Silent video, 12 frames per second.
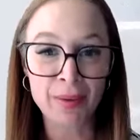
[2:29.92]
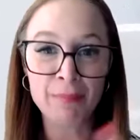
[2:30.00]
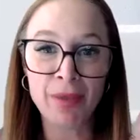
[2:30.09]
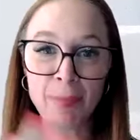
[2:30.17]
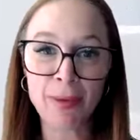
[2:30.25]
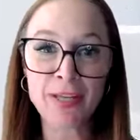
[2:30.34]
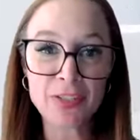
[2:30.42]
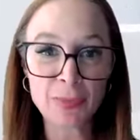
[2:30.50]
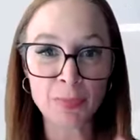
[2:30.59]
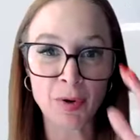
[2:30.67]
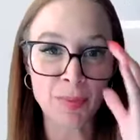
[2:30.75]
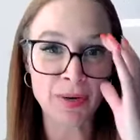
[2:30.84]
Maybe it's a
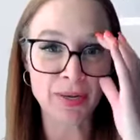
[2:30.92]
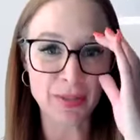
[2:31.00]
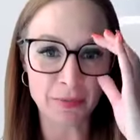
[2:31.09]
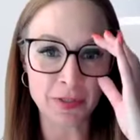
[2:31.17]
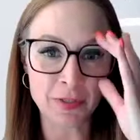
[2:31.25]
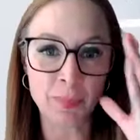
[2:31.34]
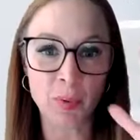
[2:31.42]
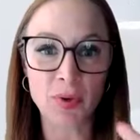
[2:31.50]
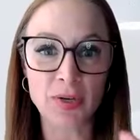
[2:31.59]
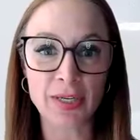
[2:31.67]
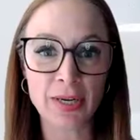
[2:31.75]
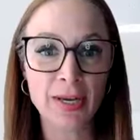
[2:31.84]
property that was
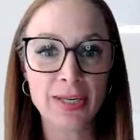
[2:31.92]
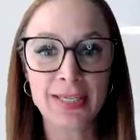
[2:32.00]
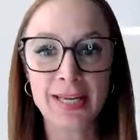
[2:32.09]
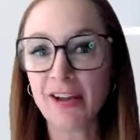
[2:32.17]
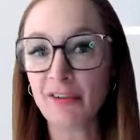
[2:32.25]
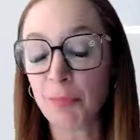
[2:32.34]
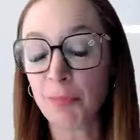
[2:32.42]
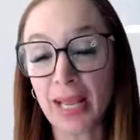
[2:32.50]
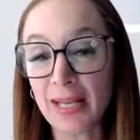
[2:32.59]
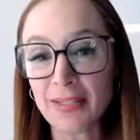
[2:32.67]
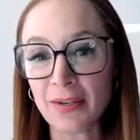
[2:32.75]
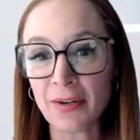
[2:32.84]
bought to have
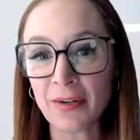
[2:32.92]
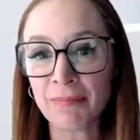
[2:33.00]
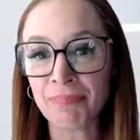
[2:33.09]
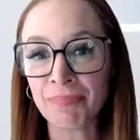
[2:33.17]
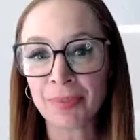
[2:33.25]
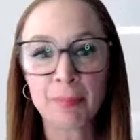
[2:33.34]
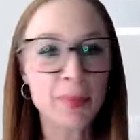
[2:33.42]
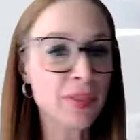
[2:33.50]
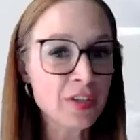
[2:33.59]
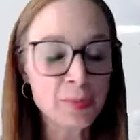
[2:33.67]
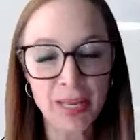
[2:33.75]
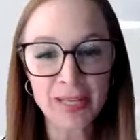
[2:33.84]
plans on, but
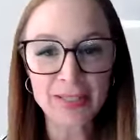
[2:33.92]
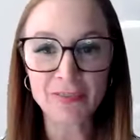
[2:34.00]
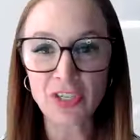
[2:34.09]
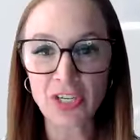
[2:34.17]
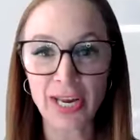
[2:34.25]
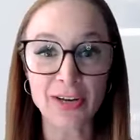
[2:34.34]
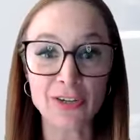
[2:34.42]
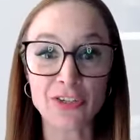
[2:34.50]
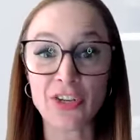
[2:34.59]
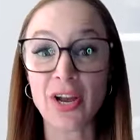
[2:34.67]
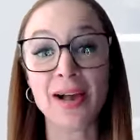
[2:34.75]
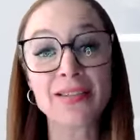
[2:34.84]
those plans have changed.
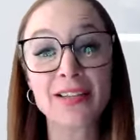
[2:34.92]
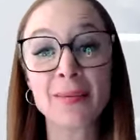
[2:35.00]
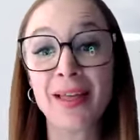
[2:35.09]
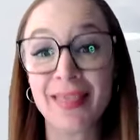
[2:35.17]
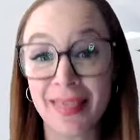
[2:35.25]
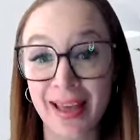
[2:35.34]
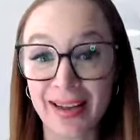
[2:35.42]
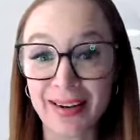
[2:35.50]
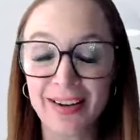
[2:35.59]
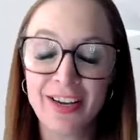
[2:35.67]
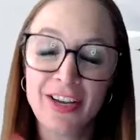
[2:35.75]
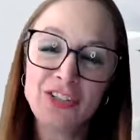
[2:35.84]
So ask about that.
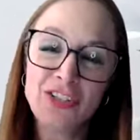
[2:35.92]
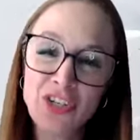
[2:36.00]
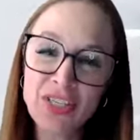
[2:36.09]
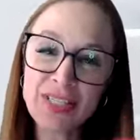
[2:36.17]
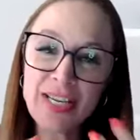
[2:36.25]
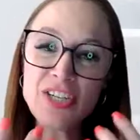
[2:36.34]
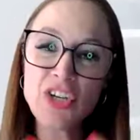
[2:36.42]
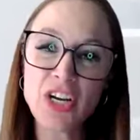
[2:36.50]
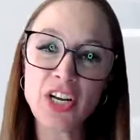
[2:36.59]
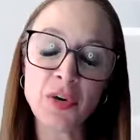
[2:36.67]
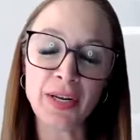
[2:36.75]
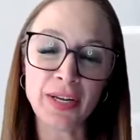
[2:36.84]
So just get
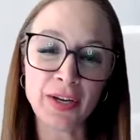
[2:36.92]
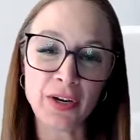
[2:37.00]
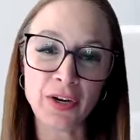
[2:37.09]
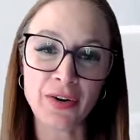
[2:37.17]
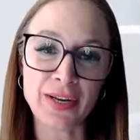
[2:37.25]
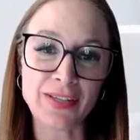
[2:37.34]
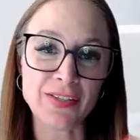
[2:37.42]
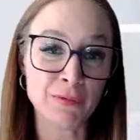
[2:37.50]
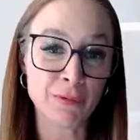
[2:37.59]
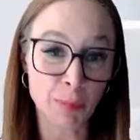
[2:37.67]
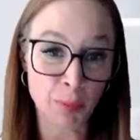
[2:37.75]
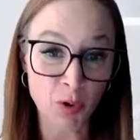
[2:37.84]
genuinely curious. So
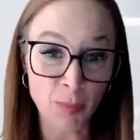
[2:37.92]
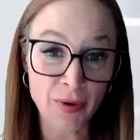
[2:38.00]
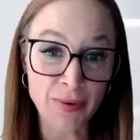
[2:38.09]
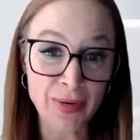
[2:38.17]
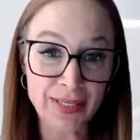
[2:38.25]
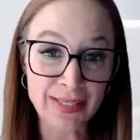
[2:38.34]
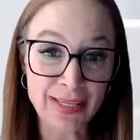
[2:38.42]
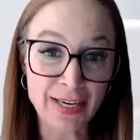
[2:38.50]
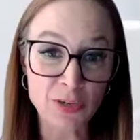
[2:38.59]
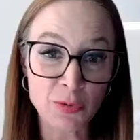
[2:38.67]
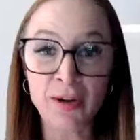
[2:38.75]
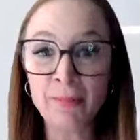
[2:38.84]
rapport building,
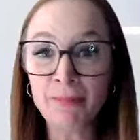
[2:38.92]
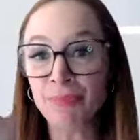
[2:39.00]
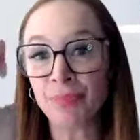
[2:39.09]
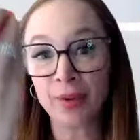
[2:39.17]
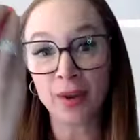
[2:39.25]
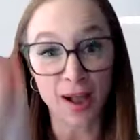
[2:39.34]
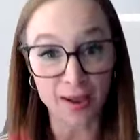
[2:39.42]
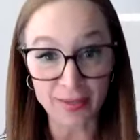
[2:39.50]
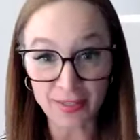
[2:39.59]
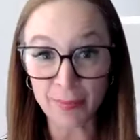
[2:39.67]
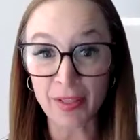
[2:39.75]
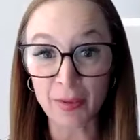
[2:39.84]
stage one,
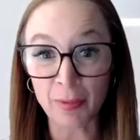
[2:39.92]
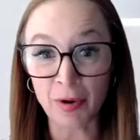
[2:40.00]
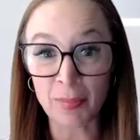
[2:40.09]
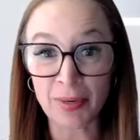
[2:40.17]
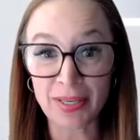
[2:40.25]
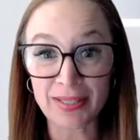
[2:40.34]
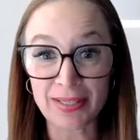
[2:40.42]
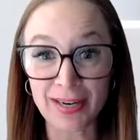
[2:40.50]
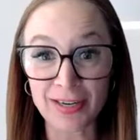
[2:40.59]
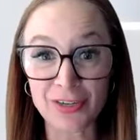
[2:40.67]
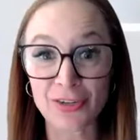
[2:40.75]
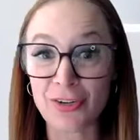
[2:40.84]
ask about the property,
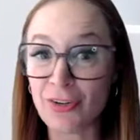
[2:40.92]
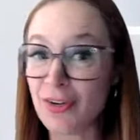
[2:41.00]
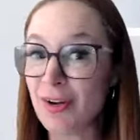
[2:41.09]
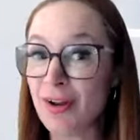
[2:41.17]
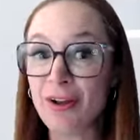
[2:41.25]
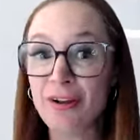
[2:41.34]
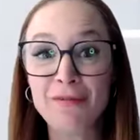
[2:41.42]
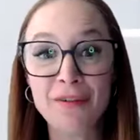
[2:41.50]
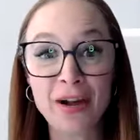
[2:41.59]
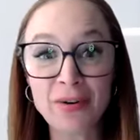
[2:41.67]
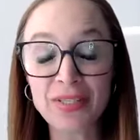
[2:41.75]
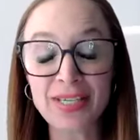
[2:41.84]
stage two,
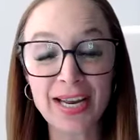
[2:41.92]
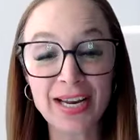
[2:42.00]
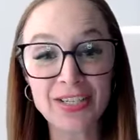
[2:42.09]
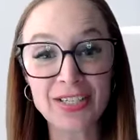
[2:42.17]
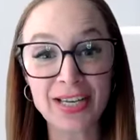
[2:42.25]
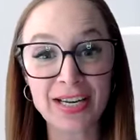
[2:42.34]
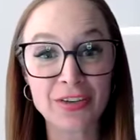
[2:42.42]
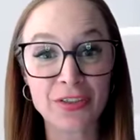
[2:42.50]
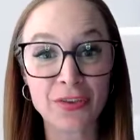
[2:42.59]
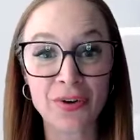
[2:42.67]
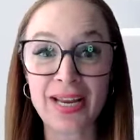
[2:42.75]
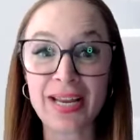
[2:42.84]
final stage, stage
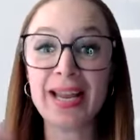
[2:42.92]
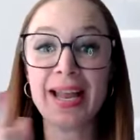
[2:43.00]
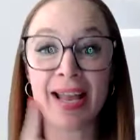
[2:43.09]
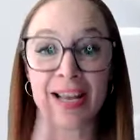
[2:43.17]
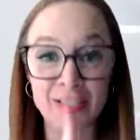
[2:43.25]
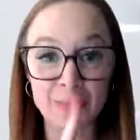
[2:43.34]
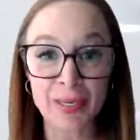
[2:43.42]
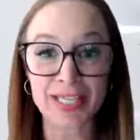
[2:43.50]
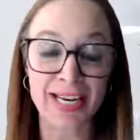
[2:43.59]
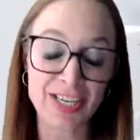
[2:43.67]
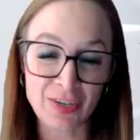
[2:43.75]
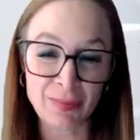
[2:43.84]
three,
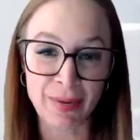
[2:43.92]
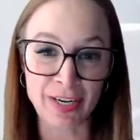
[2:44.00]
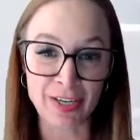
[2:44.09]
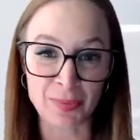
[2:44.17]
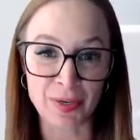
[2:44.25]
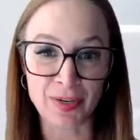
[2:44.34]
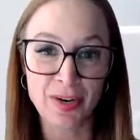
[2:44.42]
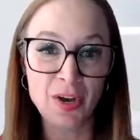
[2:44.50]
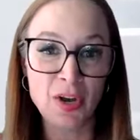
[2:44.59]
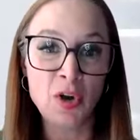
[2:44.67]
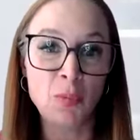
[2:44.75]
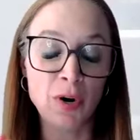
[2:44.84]
expectation management.
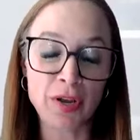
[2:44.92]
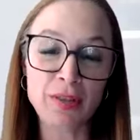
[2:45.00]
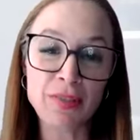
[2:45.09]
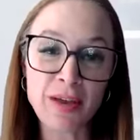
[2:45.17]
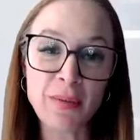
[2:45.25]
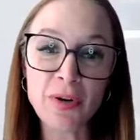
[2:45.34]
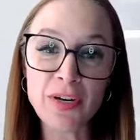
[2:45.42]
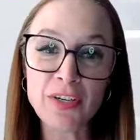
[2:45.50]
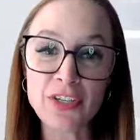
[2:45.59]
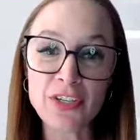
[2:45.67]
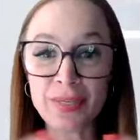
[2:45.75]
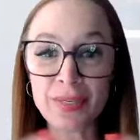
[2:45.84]
What you then want to
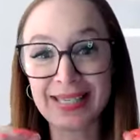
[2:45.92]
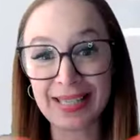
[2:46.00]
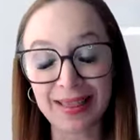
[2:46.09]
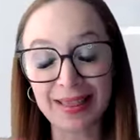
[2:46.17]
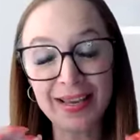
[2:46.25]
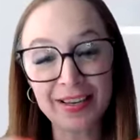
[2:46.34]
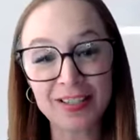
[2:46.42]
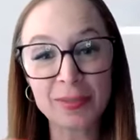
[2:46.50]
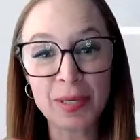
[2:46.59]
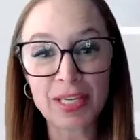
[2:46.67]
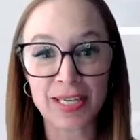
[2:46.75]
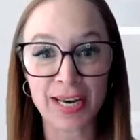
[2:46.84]
do is set the
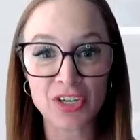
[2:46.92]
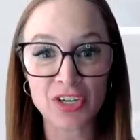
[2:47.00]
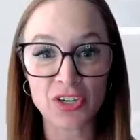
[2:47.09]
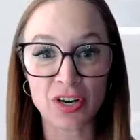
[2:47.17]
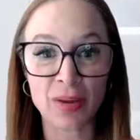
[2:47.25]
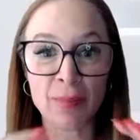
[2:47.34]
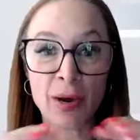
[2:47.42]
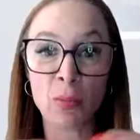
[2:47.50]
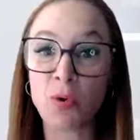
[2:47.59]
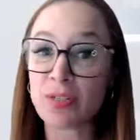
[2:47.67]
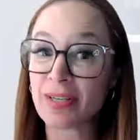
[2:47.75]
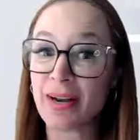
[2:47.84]
expectation about
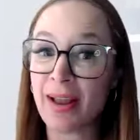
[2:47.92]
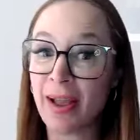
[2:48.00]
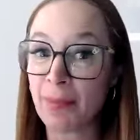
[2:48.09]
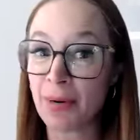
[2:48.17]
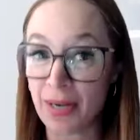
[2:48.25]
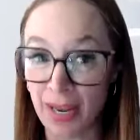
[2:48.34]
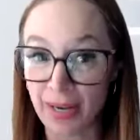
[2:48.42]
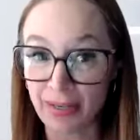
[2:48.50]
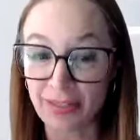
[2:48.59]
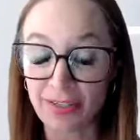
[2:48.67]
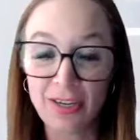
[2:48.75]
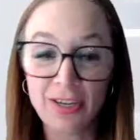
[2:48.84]
what's going to happen
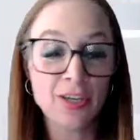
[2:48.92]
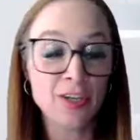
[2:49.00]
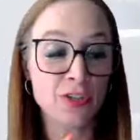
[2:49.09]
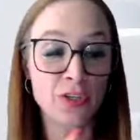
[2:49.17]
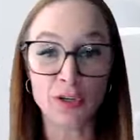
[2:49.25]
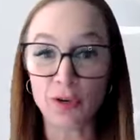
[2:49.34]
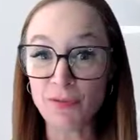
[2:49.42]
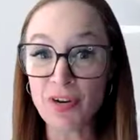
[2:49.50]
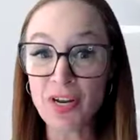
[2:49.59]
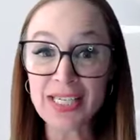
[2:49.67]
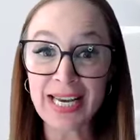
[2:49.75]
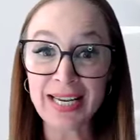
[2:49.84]
next. So you've
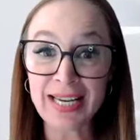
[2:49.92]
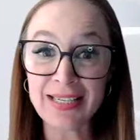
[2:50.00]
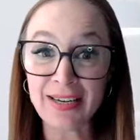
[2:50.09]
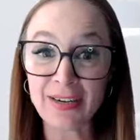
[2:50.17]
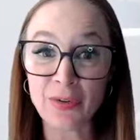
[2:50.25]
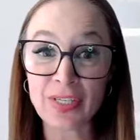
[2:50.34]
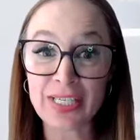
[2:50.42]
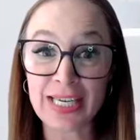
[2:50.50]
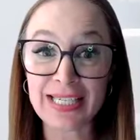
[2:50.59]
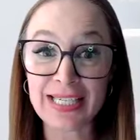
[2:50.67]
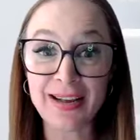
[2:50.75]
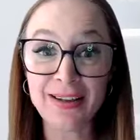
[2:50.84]
now taken down all the
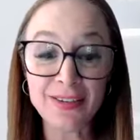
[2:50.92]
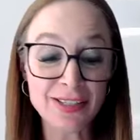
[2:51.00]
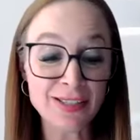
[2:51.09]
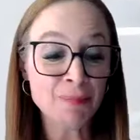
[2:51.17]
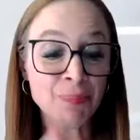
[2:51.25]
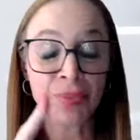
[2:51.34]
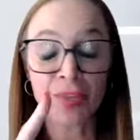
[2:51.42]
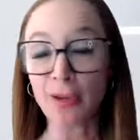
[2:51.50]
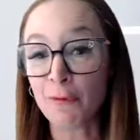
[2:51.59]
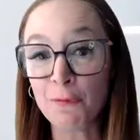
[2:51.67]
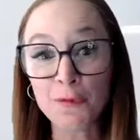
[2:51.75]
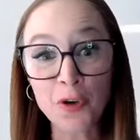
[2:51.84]
details,
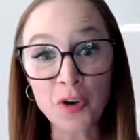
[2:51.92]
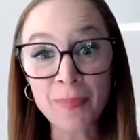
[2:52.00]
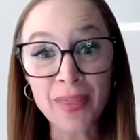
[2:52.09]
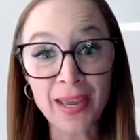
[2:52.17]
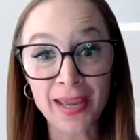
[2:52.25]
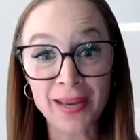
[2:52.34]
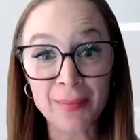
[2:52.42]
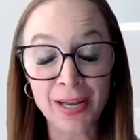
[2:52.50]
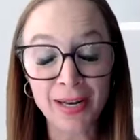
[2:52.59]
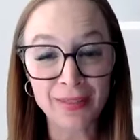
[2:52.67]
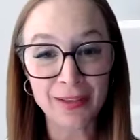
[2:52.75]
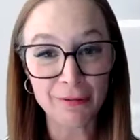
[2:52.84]
confirm their
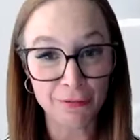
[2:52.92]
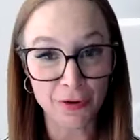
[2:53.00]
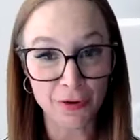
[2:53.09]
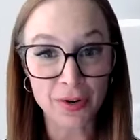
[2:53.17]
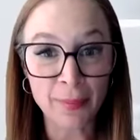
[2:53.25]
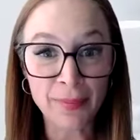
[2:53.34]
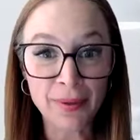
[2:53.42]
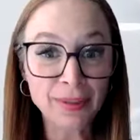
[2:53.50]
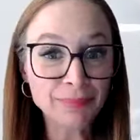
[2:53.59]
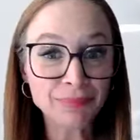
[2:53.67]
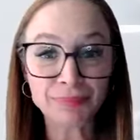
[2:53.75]
email and their phone number,